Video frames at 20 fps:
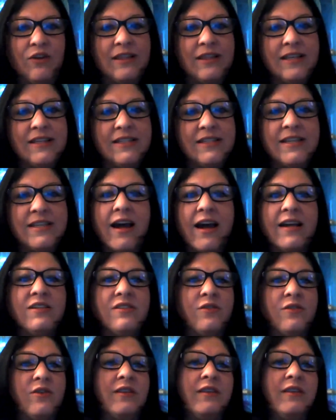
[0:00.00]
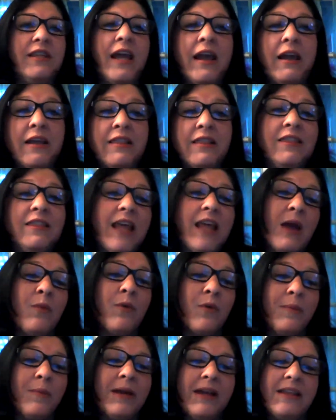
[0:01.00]
These guys, they
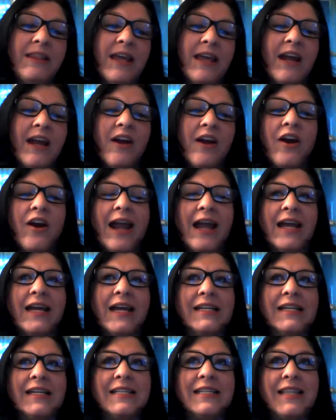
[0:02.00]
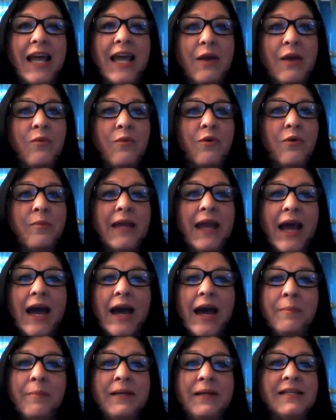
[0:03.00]
will be there, and they will be
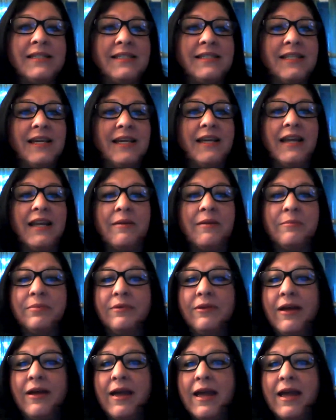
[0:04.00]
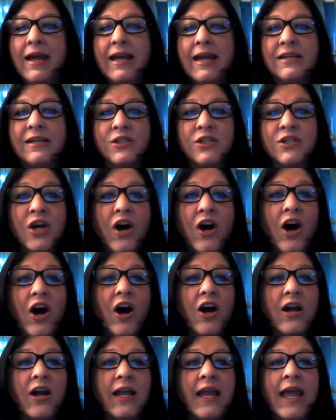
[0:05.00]
happy to sit and play and
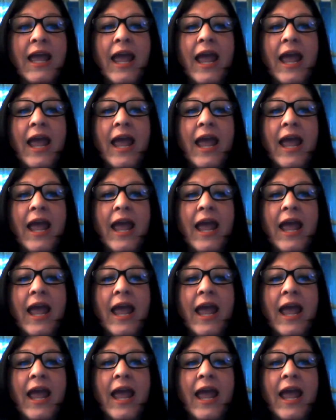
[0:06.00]
talk